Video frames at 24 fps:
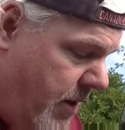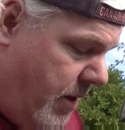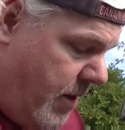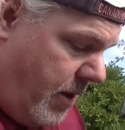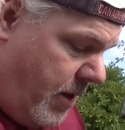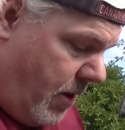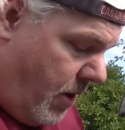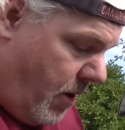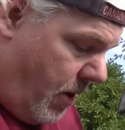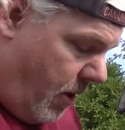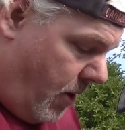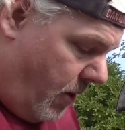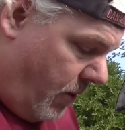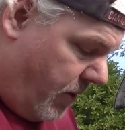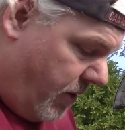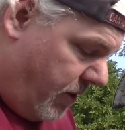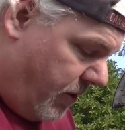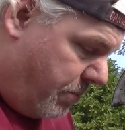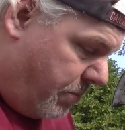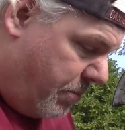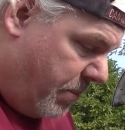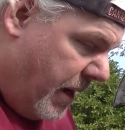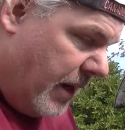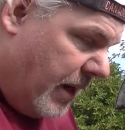all these
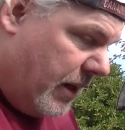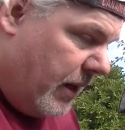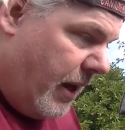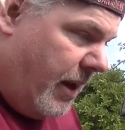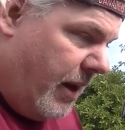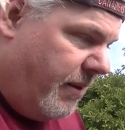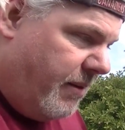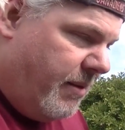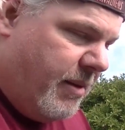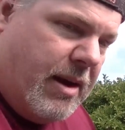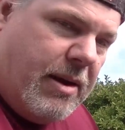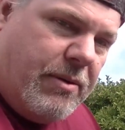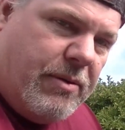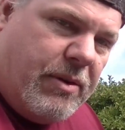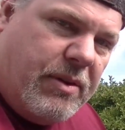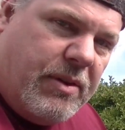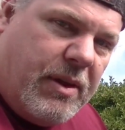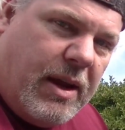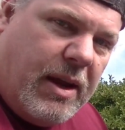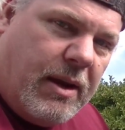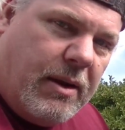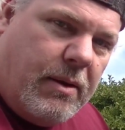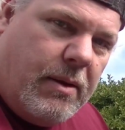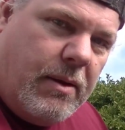big lights and
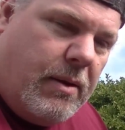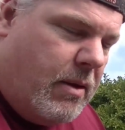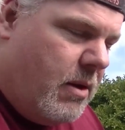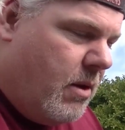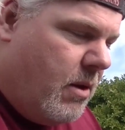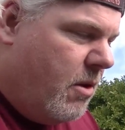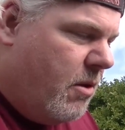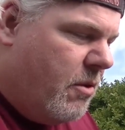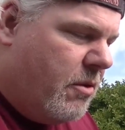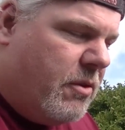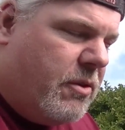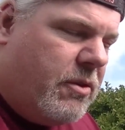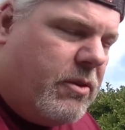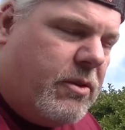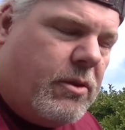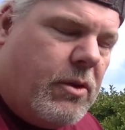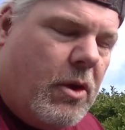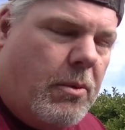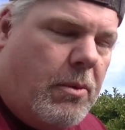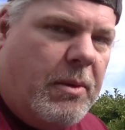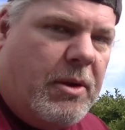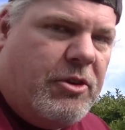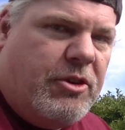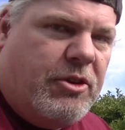everything so
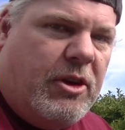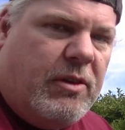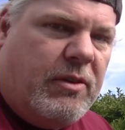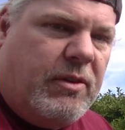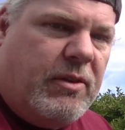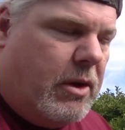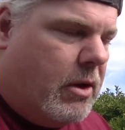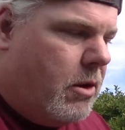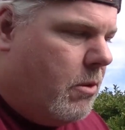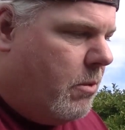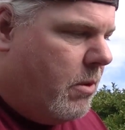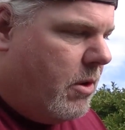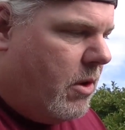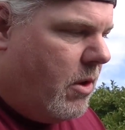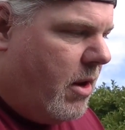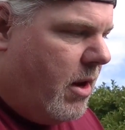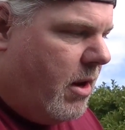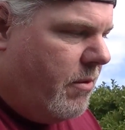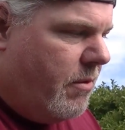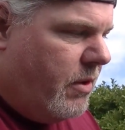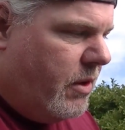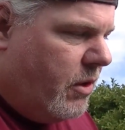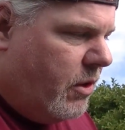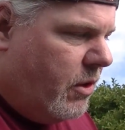much easier without
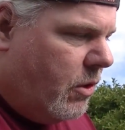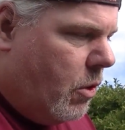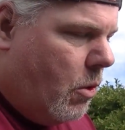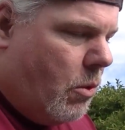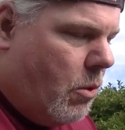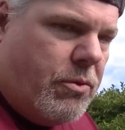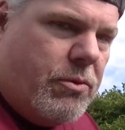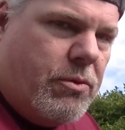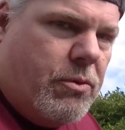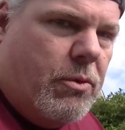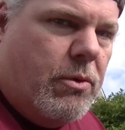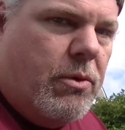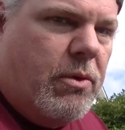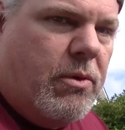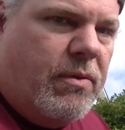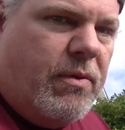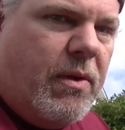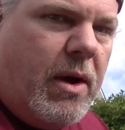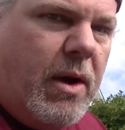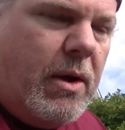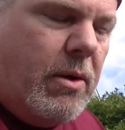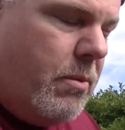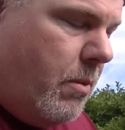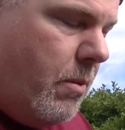having to go through the
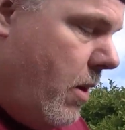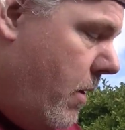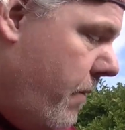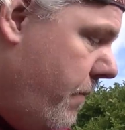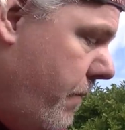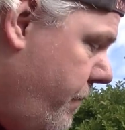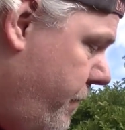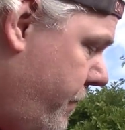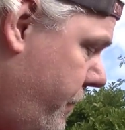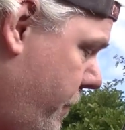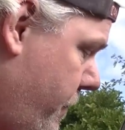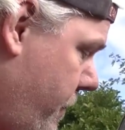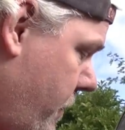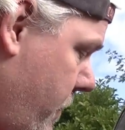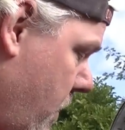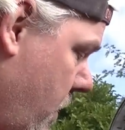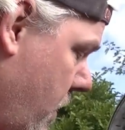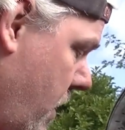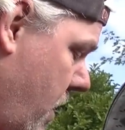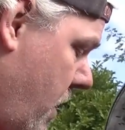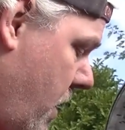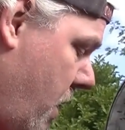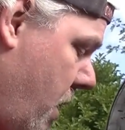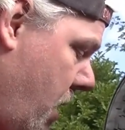firewall.
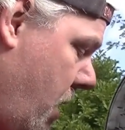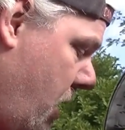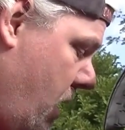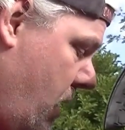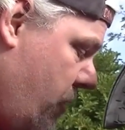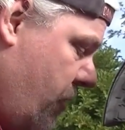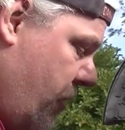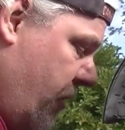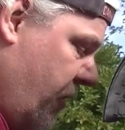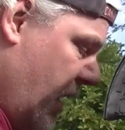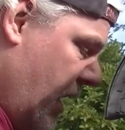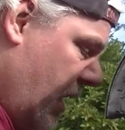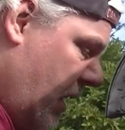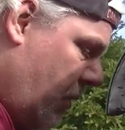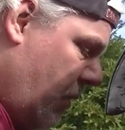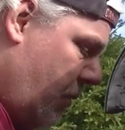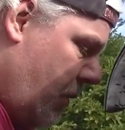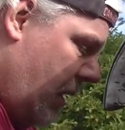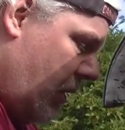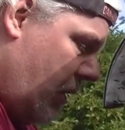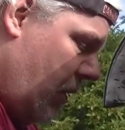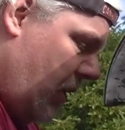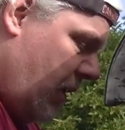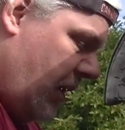Just take a
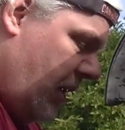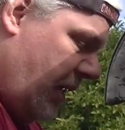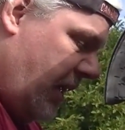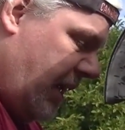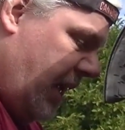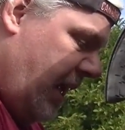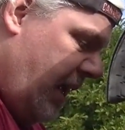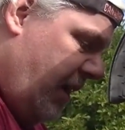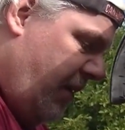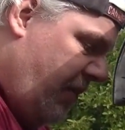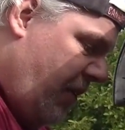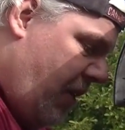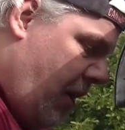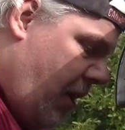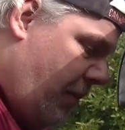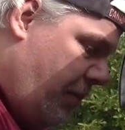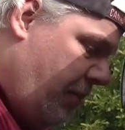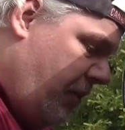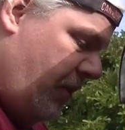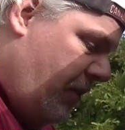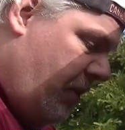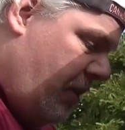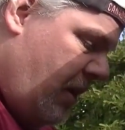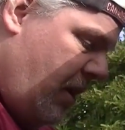quick look at the key
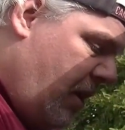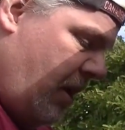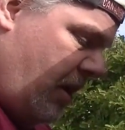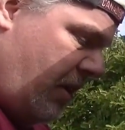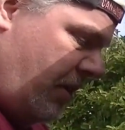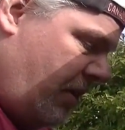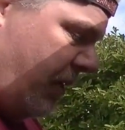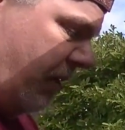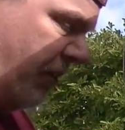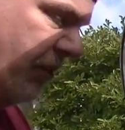fobs. This